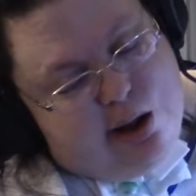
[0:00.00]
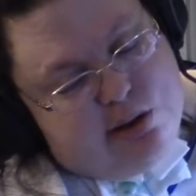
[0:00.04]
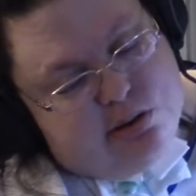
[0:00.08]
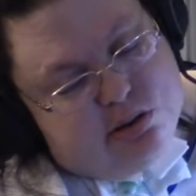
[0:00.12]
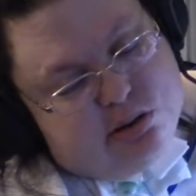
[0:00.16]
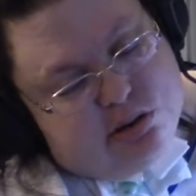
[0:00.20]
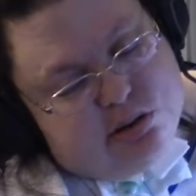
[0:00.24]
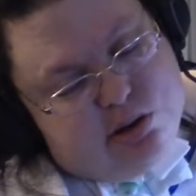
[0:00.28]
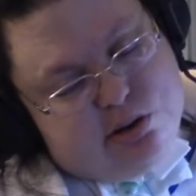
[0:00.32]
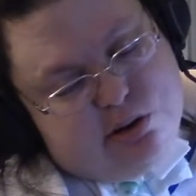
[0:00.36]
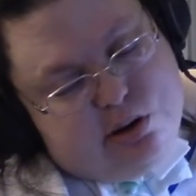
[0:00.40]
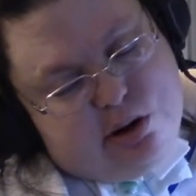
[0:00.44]

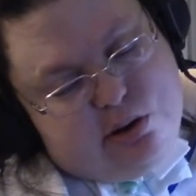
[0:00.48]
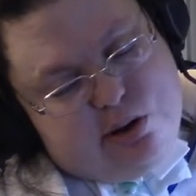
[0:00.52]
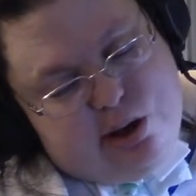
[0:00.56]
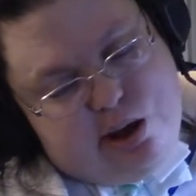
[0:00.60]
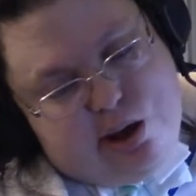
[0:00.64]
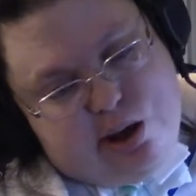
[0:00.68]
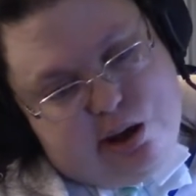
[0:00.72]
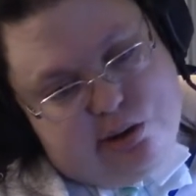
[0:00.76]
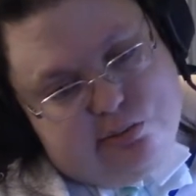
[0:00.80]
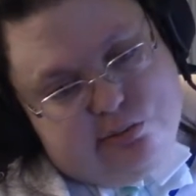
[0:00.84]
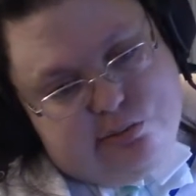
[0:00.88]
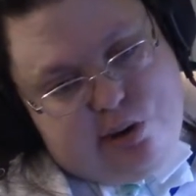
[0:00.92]
So go
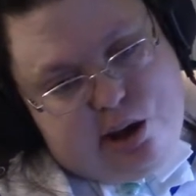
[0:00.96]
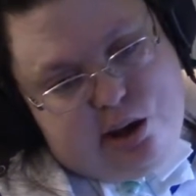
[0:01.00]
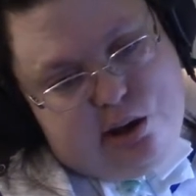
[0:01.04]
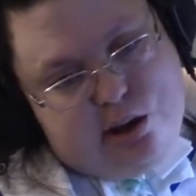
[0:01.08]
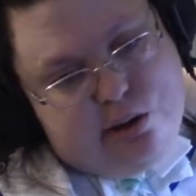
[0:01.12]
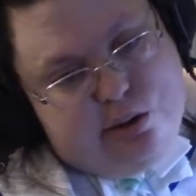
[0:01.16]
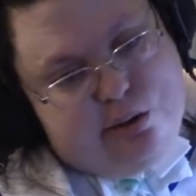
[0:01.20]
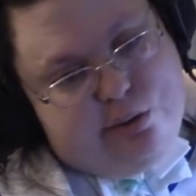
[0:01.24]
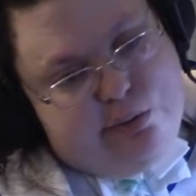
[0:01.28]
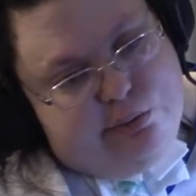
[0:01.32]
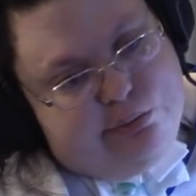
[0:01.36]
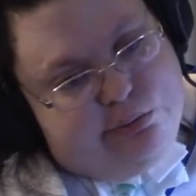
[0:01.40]
ahead and make
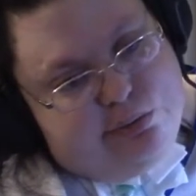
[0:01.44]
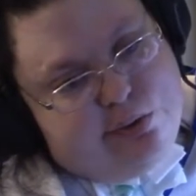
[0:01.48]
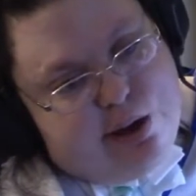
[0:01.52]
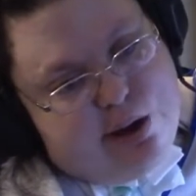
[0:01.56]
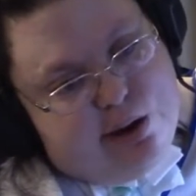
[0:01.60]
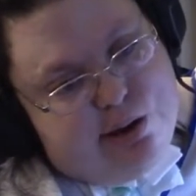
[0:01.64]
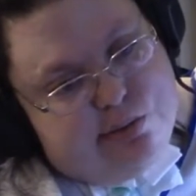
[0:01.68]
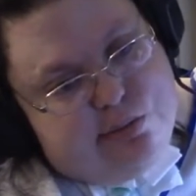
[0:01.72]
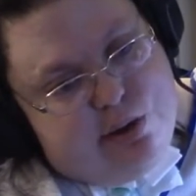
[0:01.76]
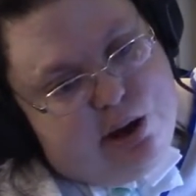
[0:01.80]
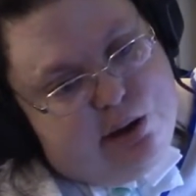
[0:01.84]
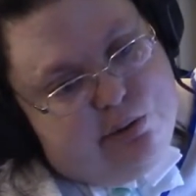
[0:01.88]

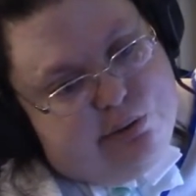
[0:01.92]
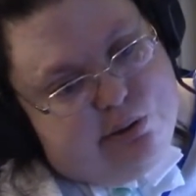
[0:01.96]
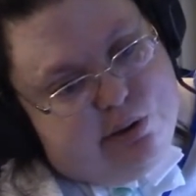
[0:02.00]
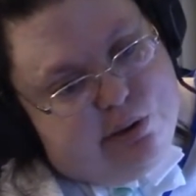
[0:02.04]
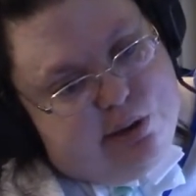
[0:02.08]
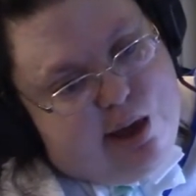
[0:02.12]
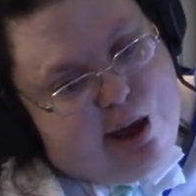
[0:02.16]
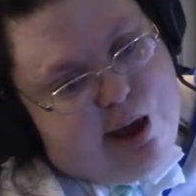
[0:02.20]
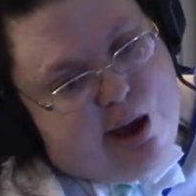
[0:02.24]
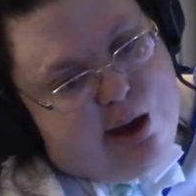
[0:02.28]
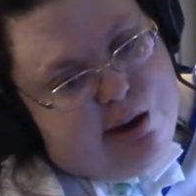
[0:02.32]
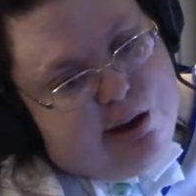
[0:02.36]
fun of me for
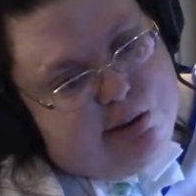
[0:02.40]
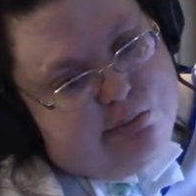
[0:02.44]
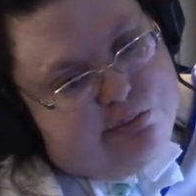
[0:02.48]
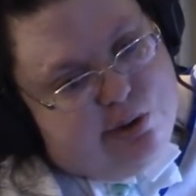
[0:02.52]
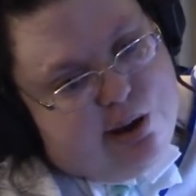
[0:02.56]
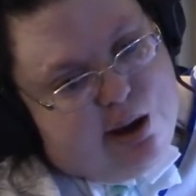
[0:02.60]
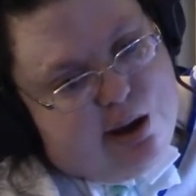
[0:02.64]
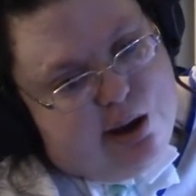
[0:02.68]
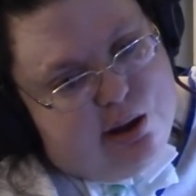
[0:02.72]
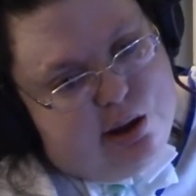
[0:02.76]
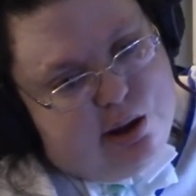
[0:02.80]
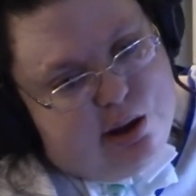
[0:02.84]
that. I
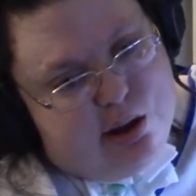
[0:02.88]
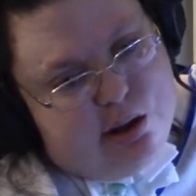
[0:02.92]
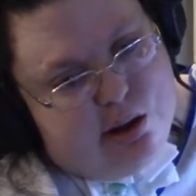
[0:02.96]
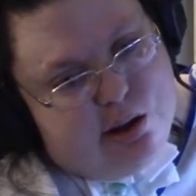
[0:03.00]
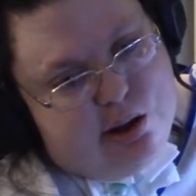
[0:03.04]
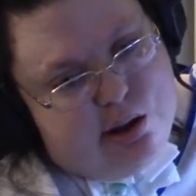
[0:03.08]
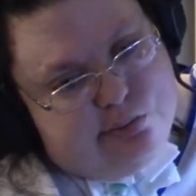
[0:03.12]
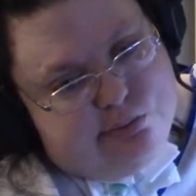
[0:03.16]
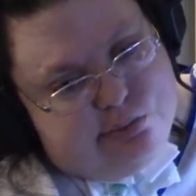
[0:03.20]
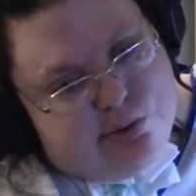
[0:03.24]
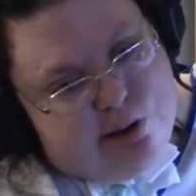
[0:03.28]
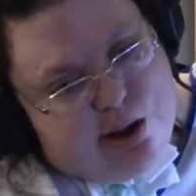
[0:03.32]
plan on
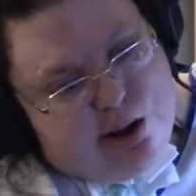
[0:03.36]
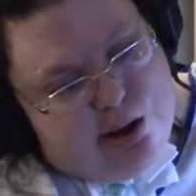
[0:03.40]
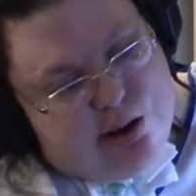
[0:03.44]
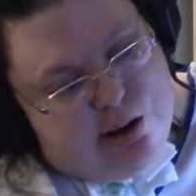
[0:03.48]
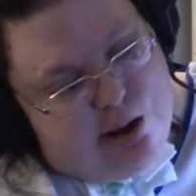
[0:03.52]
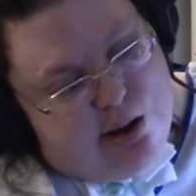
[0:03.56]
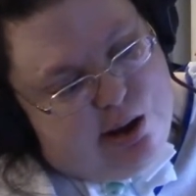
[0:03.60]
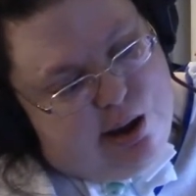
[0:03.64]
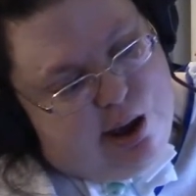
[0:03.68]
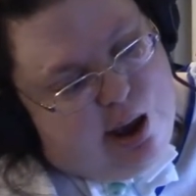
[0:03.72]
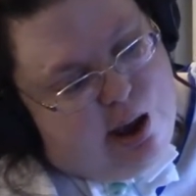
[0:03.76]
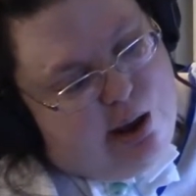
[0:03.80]

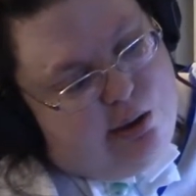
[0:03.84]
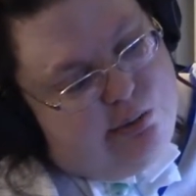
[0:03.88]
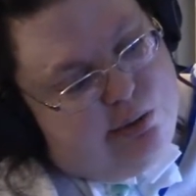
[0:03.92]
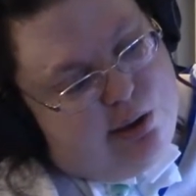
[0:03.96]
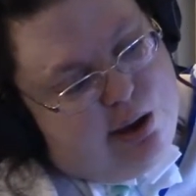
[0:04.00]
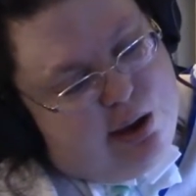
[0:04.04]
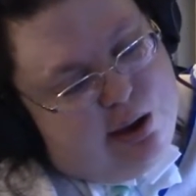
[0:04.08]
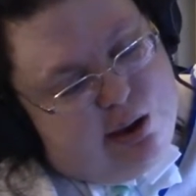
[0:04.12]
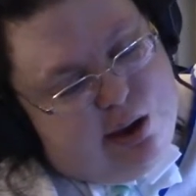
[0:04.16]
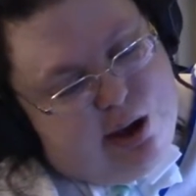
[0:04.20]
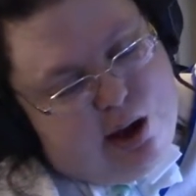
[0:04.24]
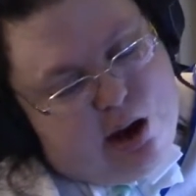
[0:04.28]

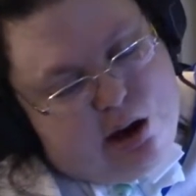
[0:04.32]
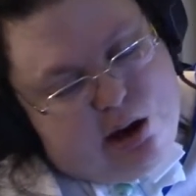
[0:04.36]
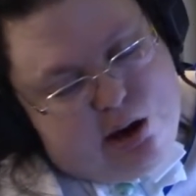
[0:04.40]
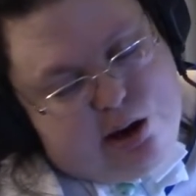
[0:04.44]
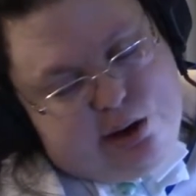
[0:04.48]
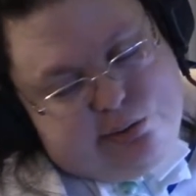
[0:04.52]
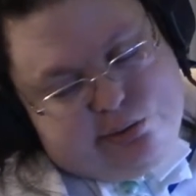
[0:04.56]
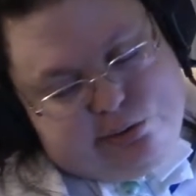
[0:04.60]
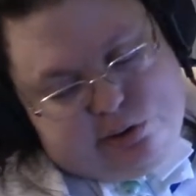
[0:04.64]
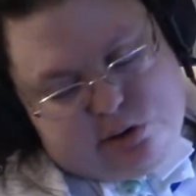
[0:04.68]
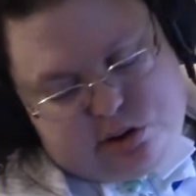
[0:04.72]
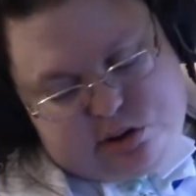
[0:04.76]
having a
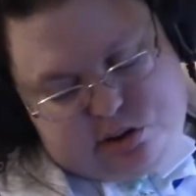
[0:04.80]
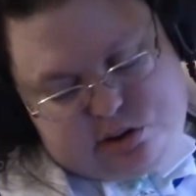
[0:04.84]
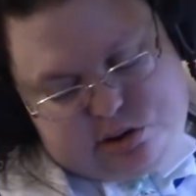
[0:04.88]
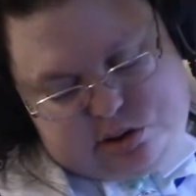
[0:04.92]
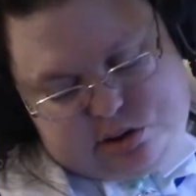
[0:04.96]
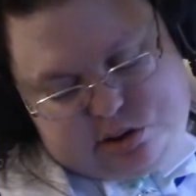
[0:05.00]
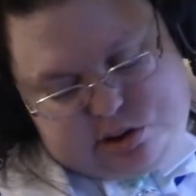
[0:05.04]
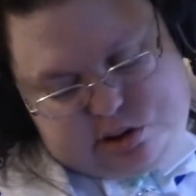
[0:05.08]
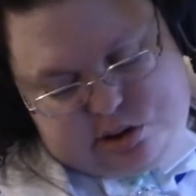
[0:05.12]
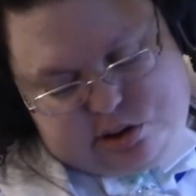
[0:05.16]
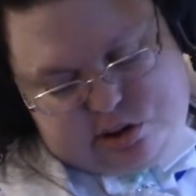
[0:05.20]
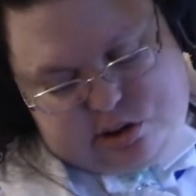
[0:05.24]
caregiver
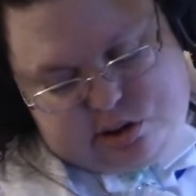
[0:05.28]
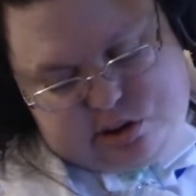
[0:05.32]
do it